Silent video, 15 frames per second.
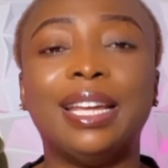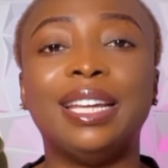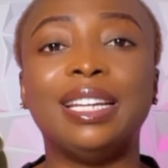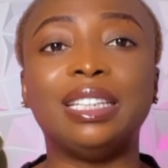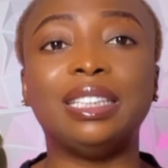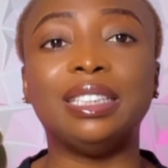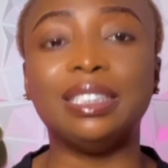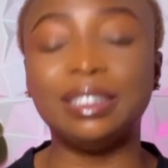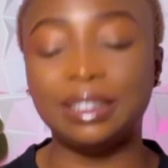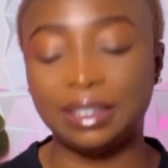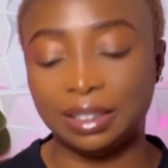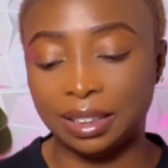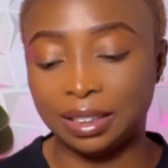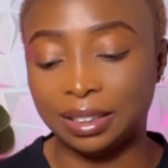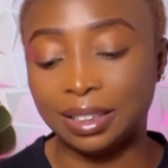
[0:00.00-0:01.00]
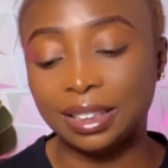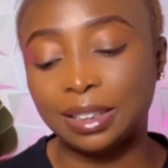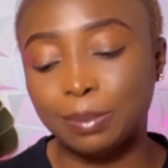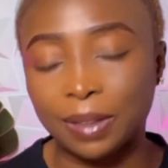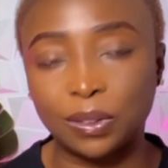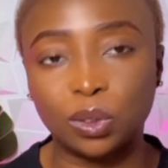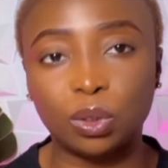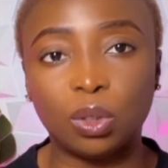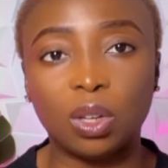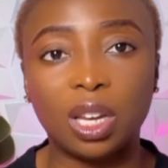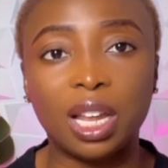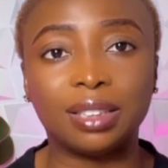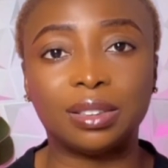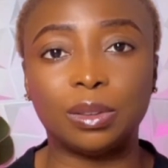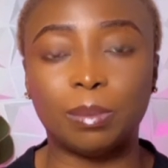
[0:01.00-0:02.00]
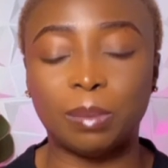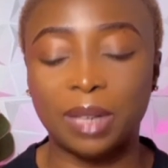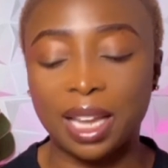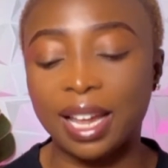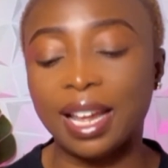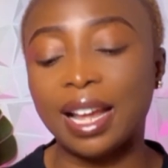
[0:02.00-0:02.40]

is this particular supplier,